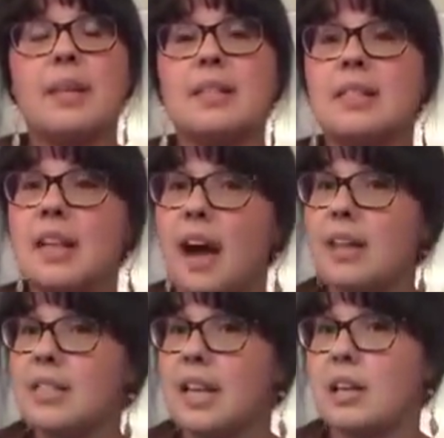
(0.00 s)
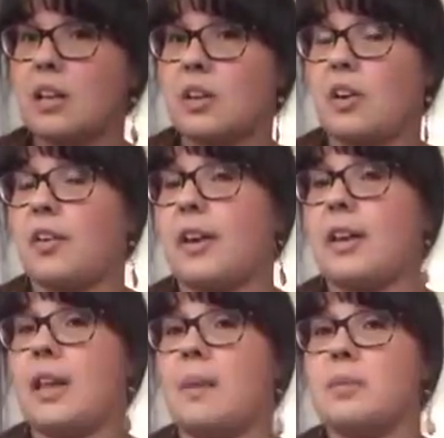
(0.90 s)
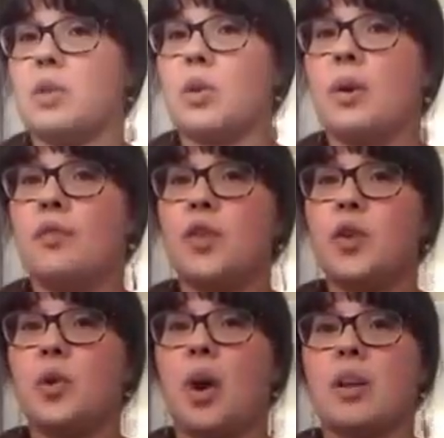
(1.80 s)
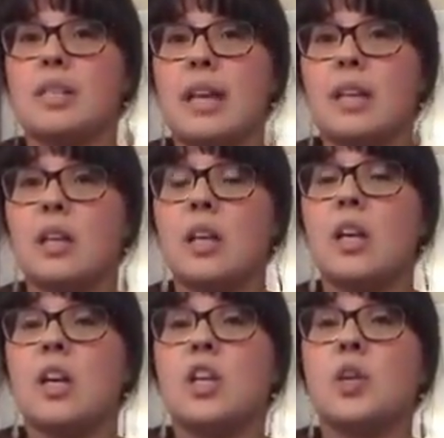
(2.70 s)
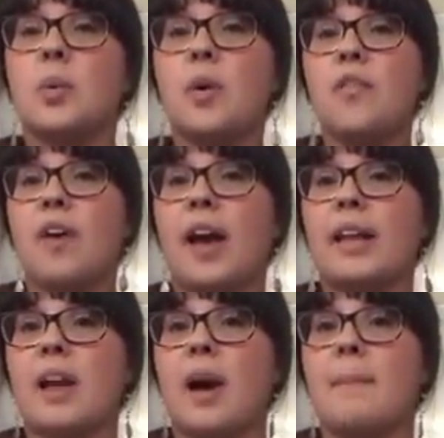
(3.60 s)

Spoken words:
It is not a secular curriculum. So if you are secular, you will find